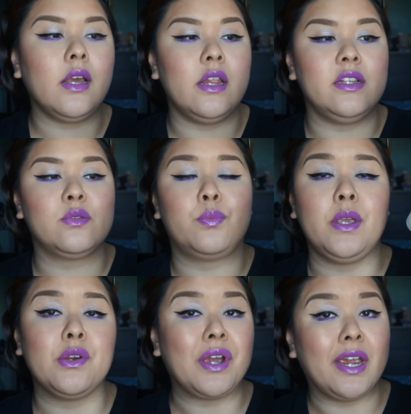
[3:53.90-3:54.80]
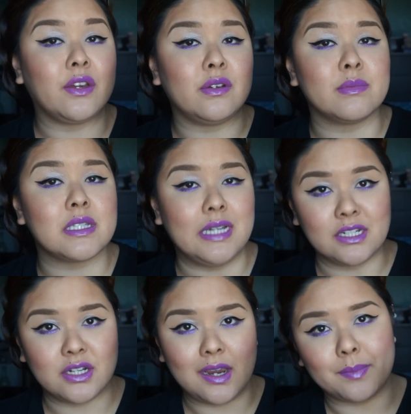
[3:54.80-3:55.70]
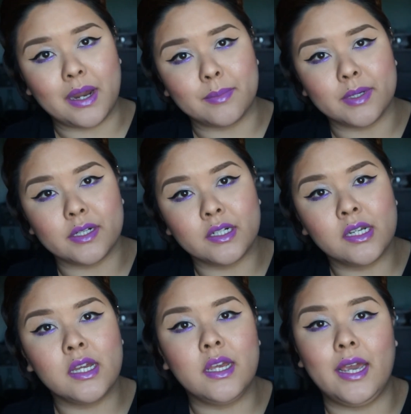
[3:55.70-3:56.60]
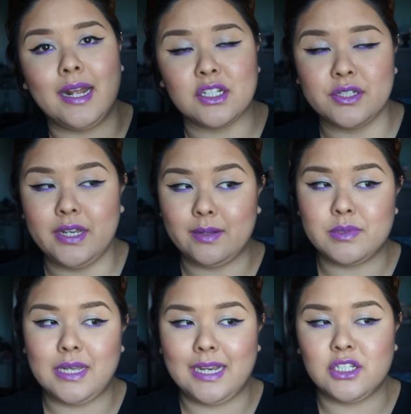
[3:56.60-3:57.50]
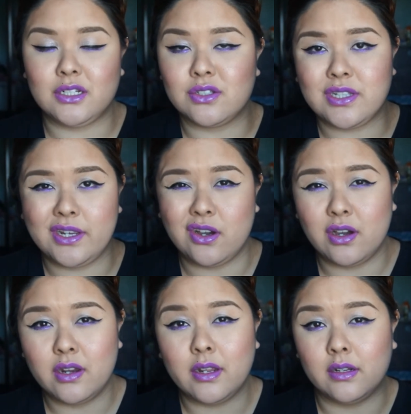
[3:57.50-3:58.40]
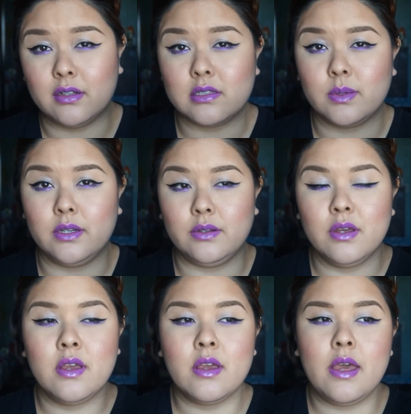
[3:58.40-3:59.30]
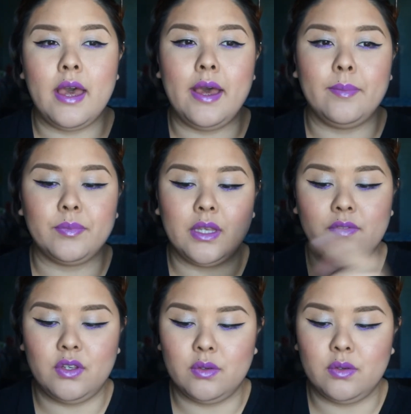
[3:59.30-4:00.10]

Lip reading: and this will be your eye cream slash eye primer. It actually helps the eyeshadow stay on and also give